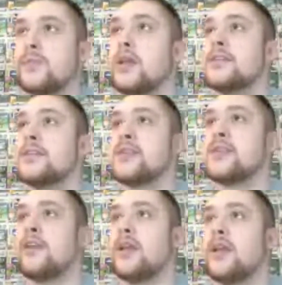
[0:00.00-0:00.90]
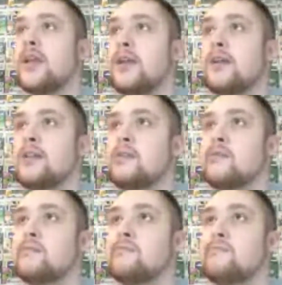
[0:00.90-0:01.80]
Saturday
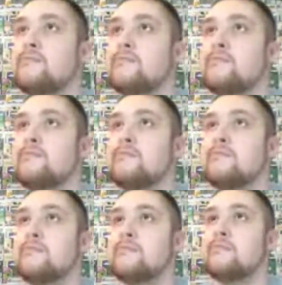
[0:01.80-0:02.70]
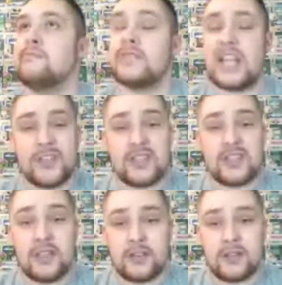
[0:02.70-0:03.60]
the
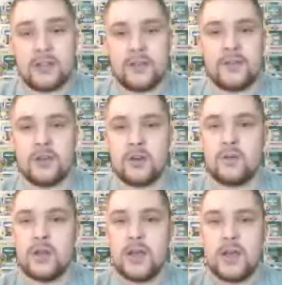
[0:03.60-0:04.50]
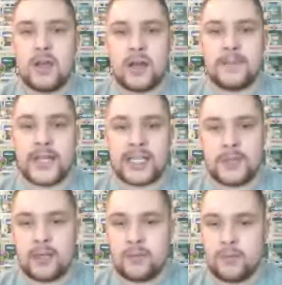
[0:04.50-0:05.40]
17th? If you know, text
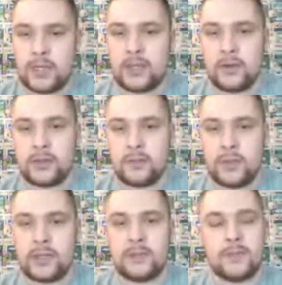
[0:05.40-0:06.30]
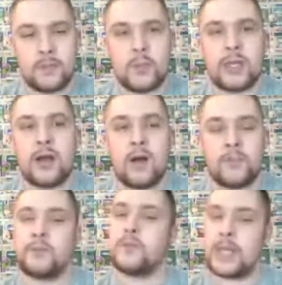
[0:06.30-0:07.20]
me. We can go. We can. I'll
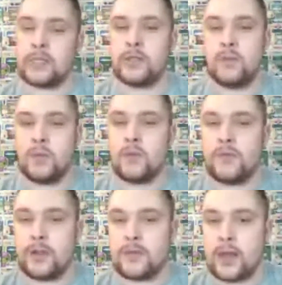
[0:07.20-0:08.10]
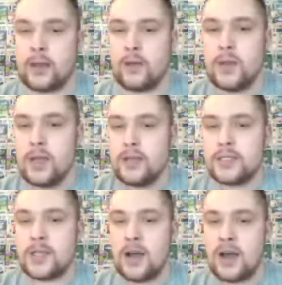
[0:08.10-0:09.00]
pencil you and we'll figure that out.
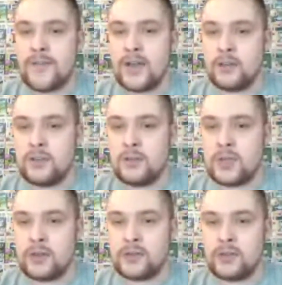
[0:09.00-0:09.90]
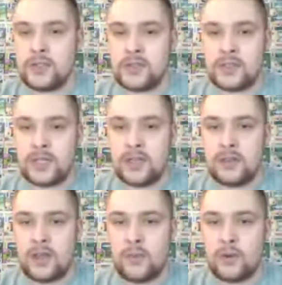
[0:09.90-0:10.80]
Scott, I've had a YouTube channel since 2010.
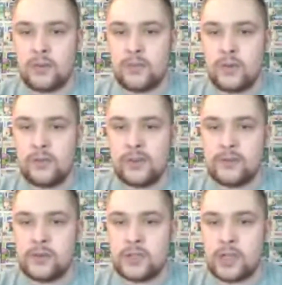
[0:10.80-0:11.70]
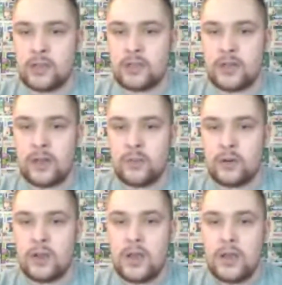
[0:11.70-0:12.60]
They weren't movie review channels. They
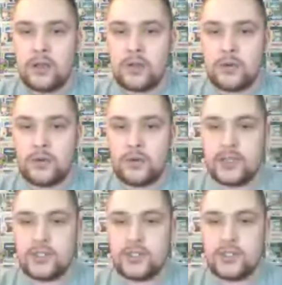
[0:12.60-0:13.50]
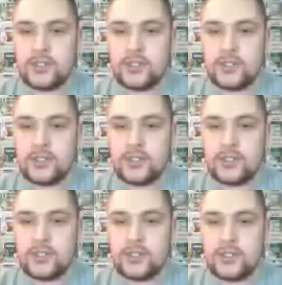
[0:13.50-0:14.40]
were cringy,
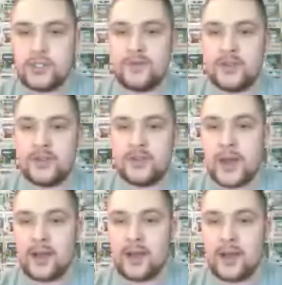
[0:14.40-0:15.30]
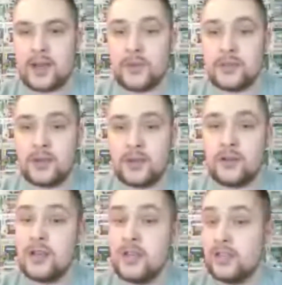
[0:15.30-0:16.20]
Smosh-esque videos back when I was younger.
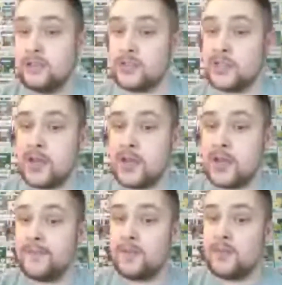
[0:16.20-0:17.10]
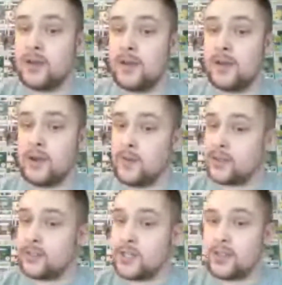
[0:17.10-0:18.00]
Do you still have them up? I would
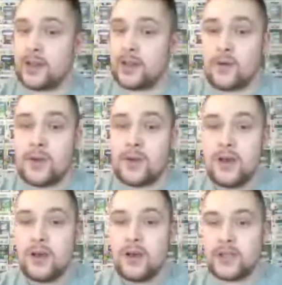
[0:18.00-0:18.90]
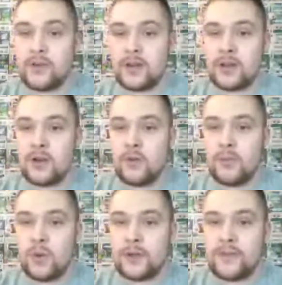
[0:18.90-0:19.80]
like to check that out. Was a critic. Oh
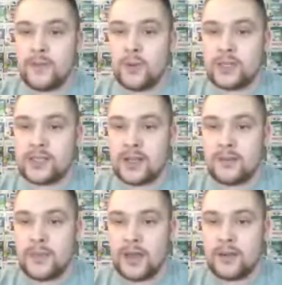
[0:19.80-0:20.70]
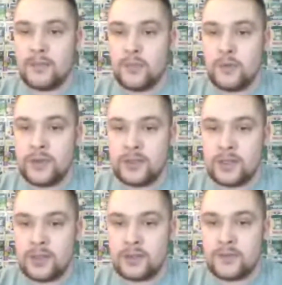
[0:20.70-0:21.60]
boy, February 2nd, bad movies
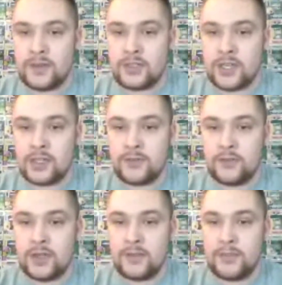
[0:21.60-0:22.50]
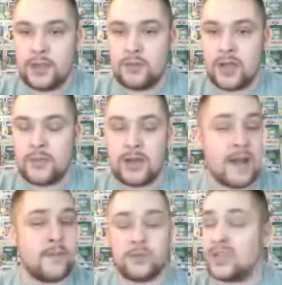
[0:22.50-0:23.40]
is 50 Shades Free and Peter Rabbit. I
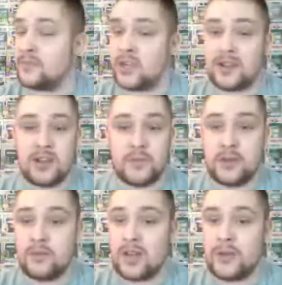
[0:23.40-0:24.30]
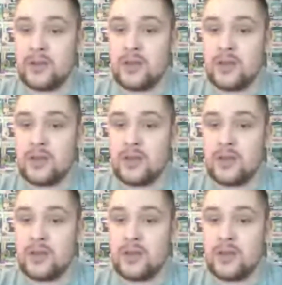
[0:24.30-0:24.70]
don't think I'm checking out Peter Rabbit.